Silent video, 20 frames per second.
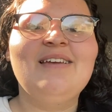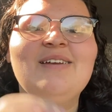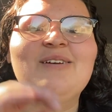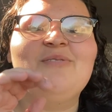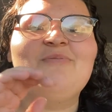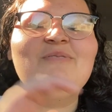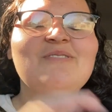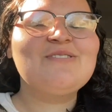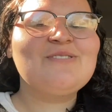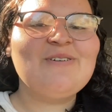
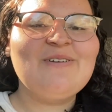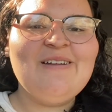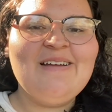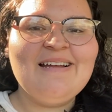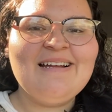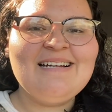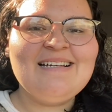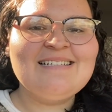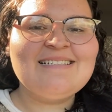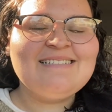What's going on
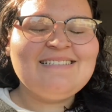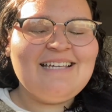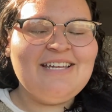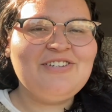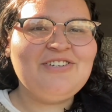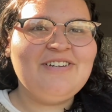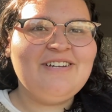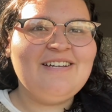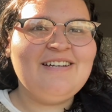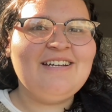guys,
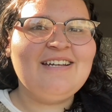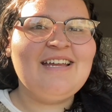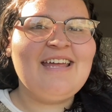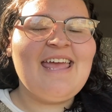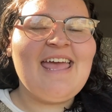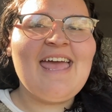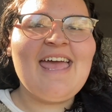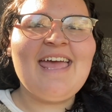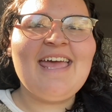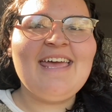Kasandra here,
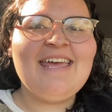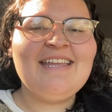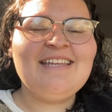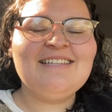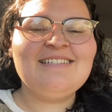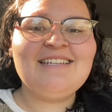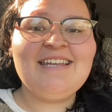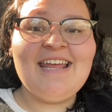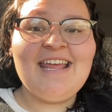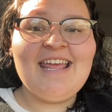and
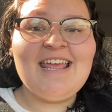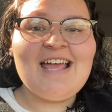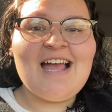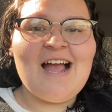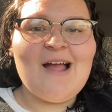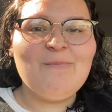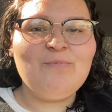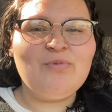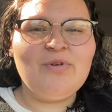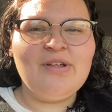today
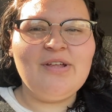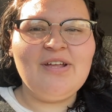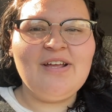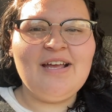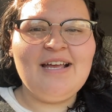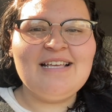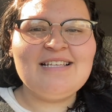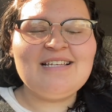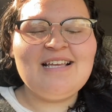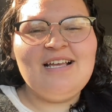I'm bringing you
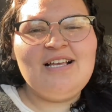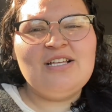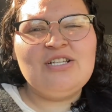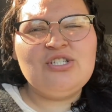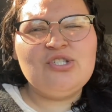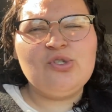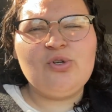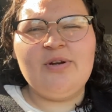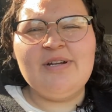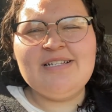guys a
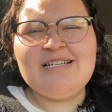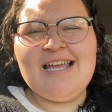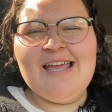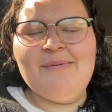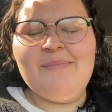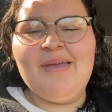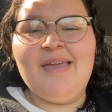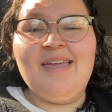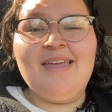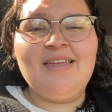story
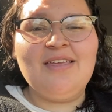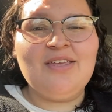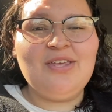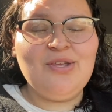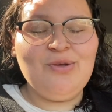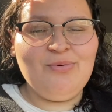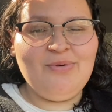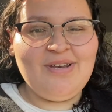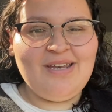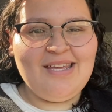time and
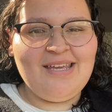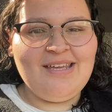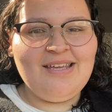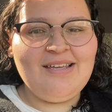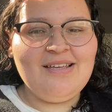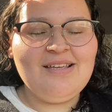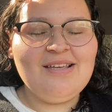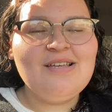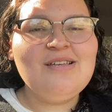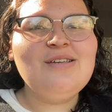Q&A.
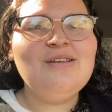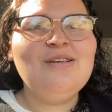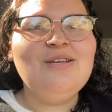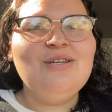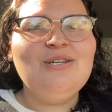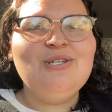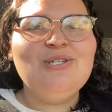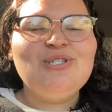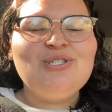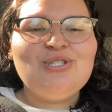
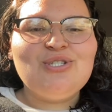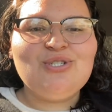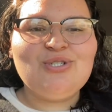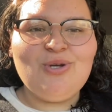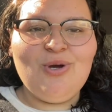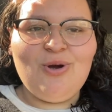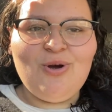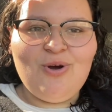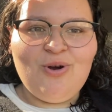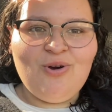
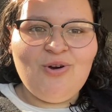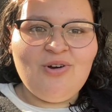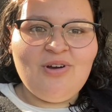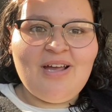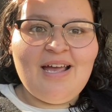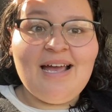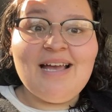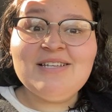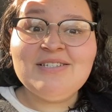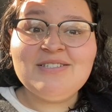So,
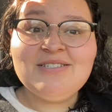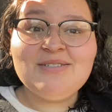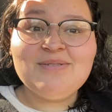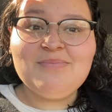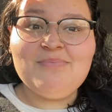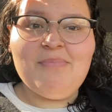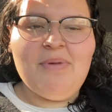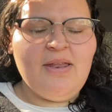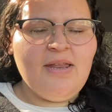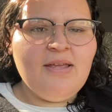as
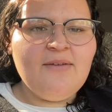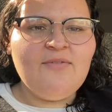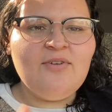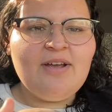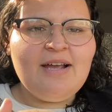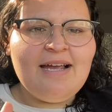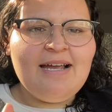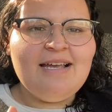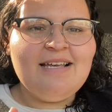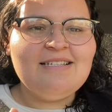many of you
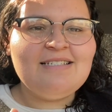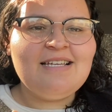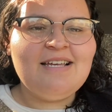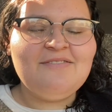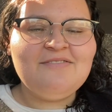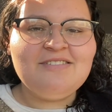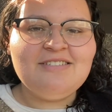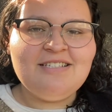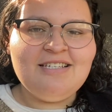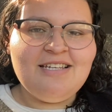guys
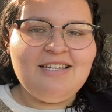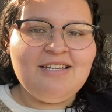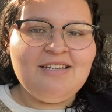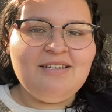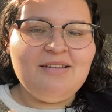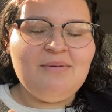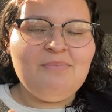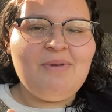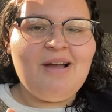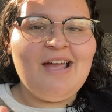have
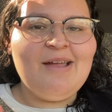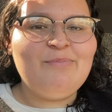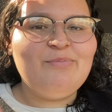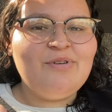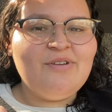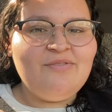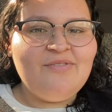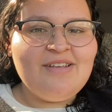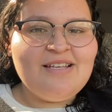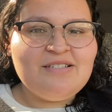seen my
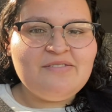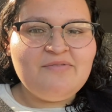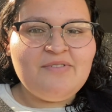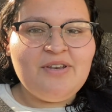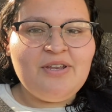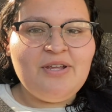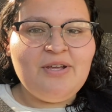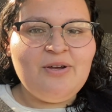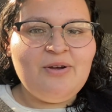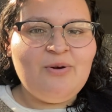previous
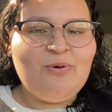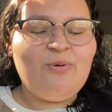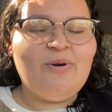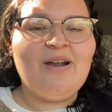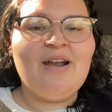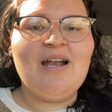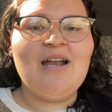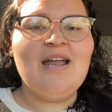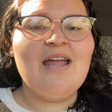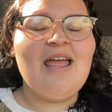video
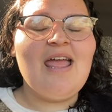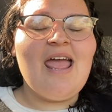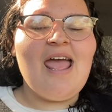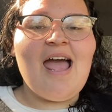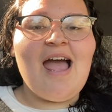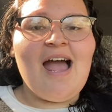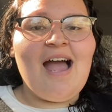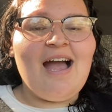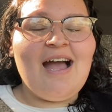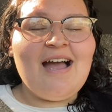where
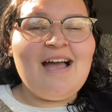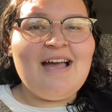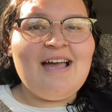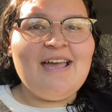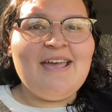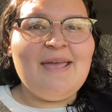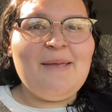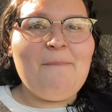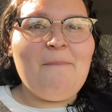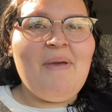
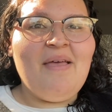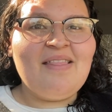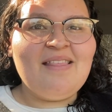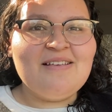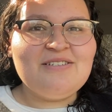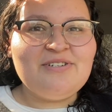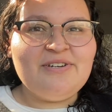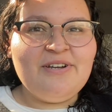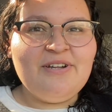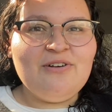I met the
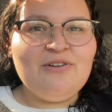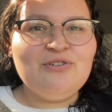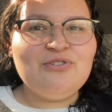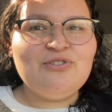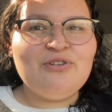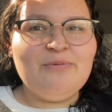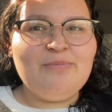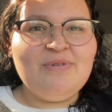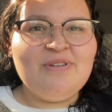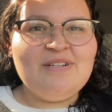Sturniolo
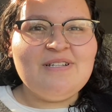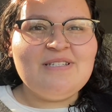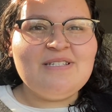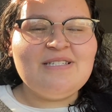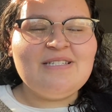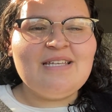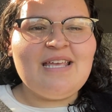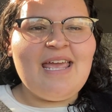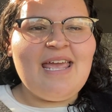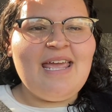
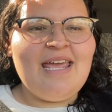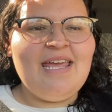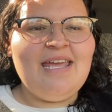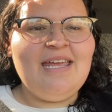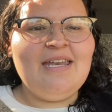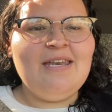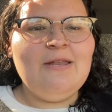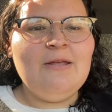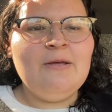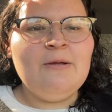triplets
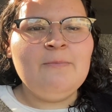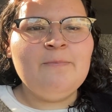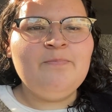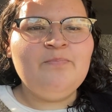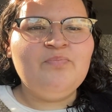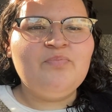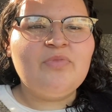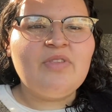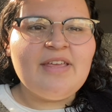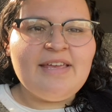
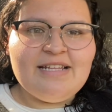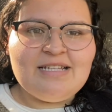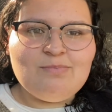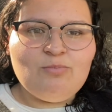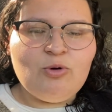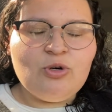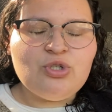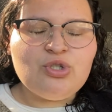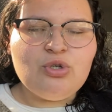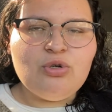and it's
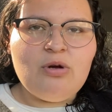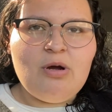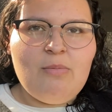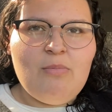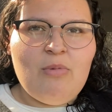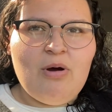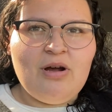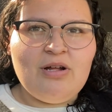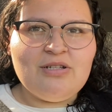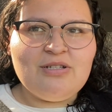more so a
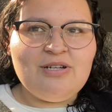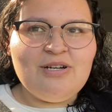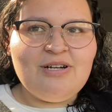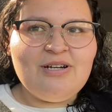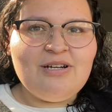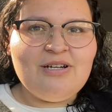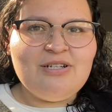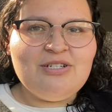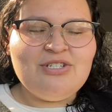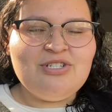
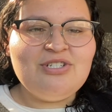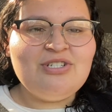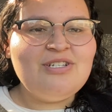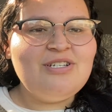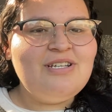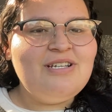montage.